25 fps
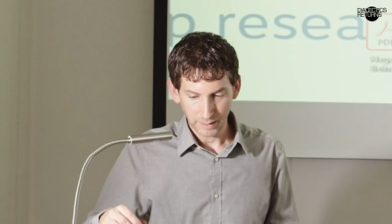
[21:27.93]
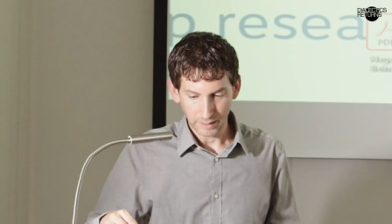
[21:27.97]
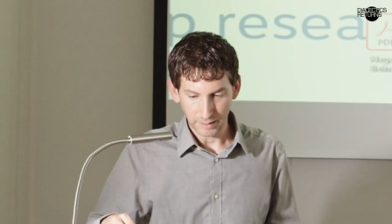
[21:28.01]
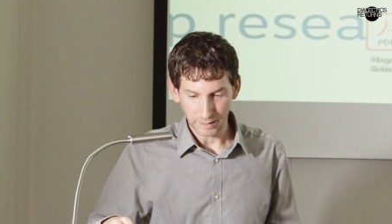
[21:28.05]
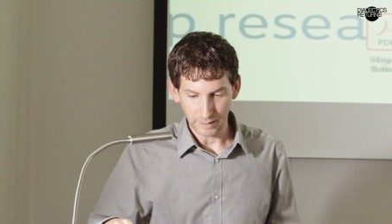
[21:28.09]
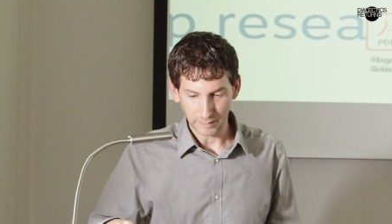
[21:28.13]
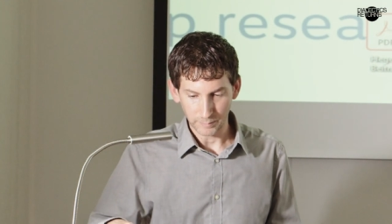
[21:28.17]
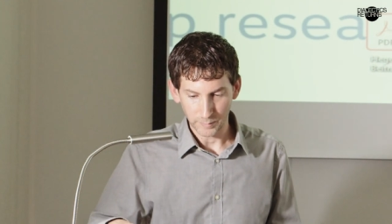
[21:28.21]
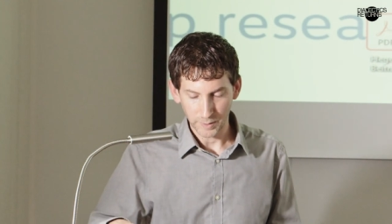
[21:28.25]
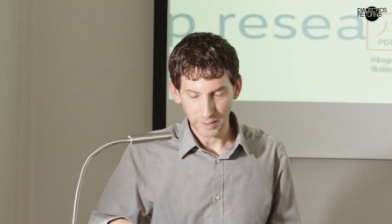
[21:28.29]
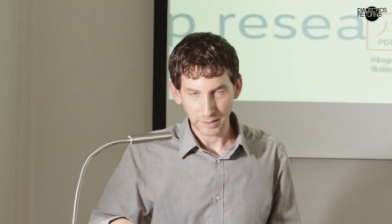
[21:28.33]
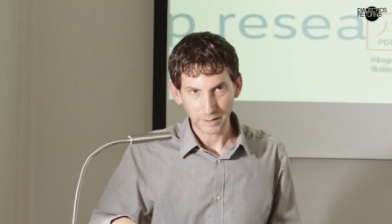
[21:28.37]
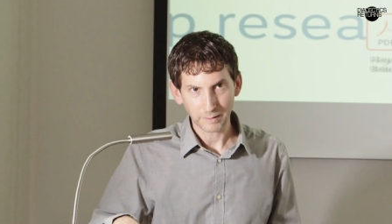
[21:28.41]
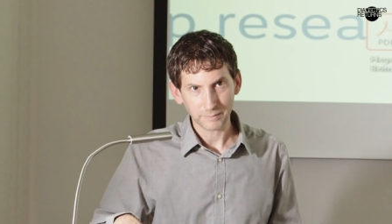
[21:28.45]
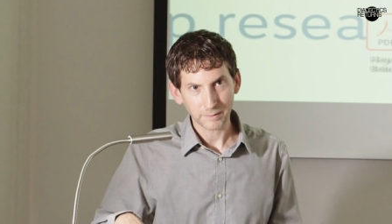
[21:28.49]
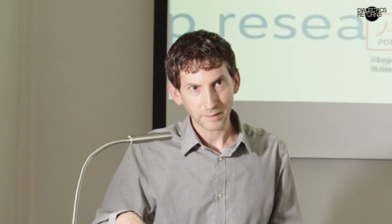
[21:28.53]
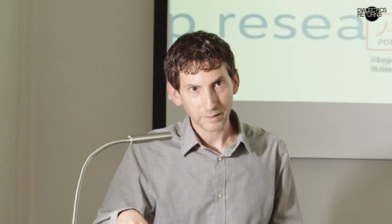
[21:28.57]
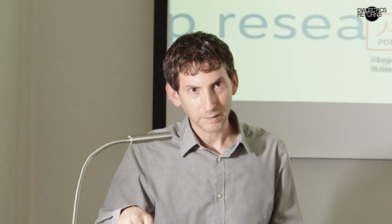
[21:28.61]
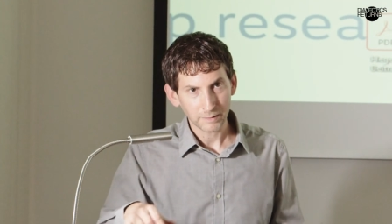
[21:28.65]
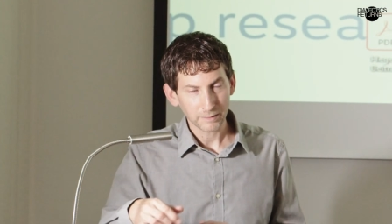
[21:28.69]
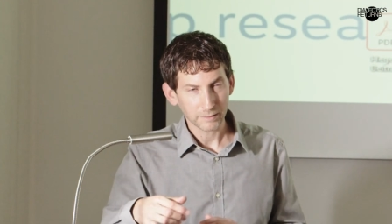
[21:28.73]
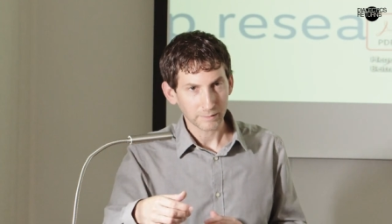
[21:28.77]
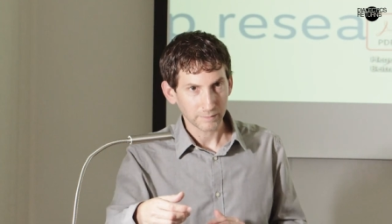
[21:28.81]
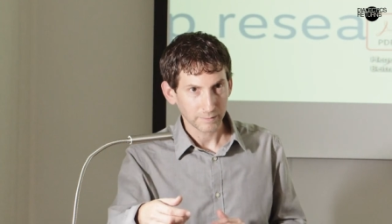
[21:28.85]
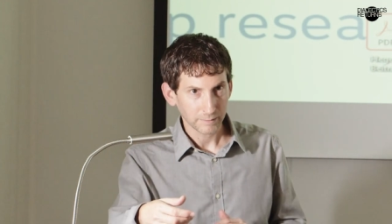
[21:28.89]
Uh, but
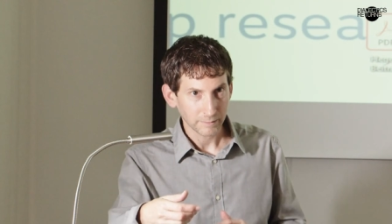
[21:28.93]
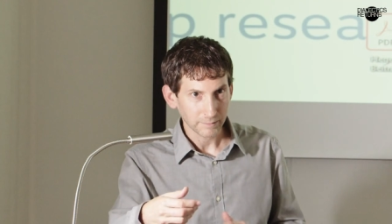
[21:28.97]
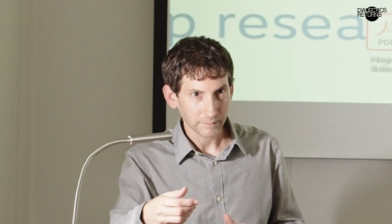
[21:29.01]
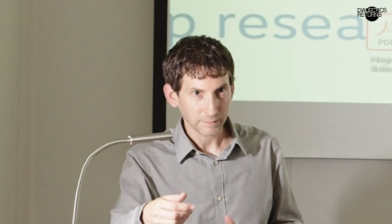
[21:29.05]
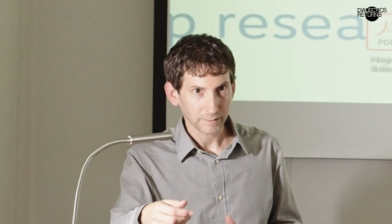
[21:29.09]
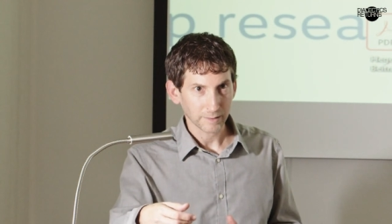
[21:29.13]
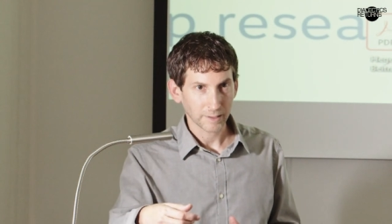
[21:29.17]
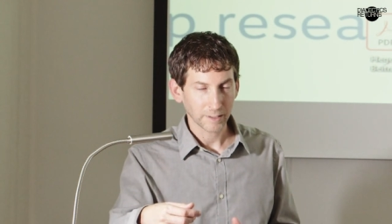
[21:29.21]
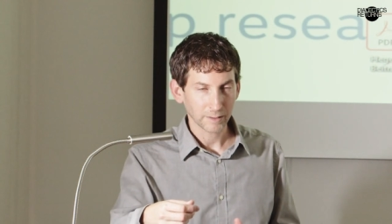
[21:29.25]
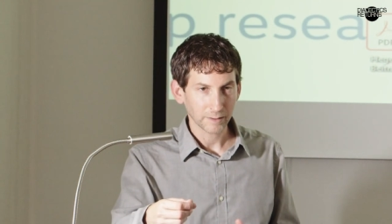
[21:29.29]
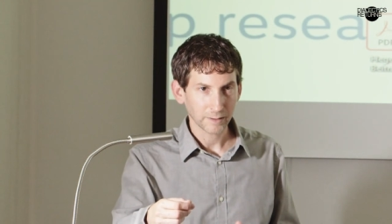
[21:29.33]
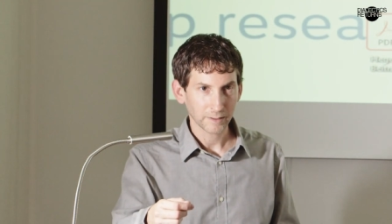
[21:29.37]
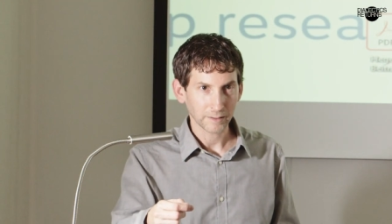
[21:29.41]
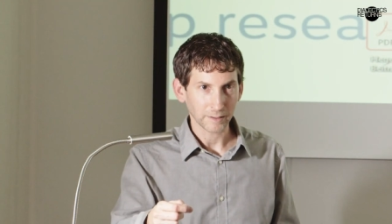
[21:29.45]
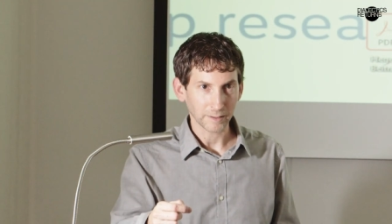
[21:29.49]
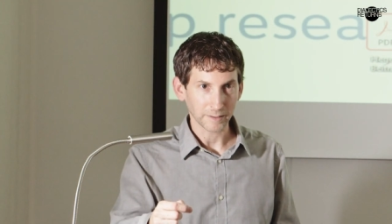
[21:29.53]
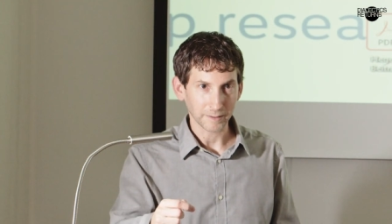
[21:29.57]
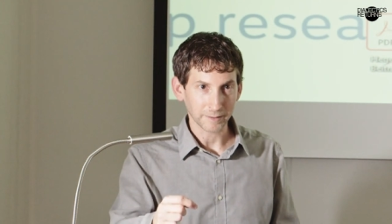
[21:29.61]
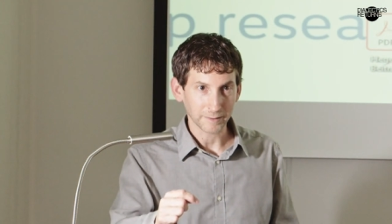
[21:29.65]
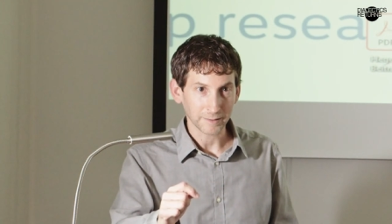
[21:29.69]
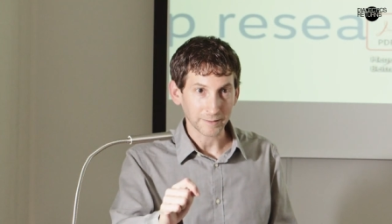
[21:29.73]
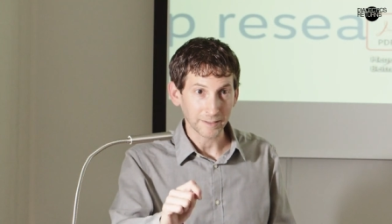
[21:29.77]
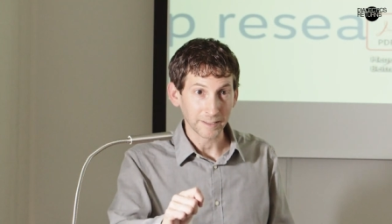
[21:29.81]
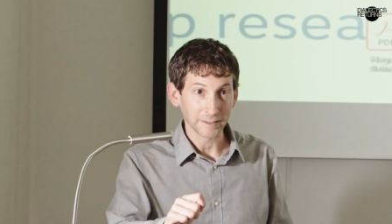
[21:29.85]
even Kierkegaard, it's,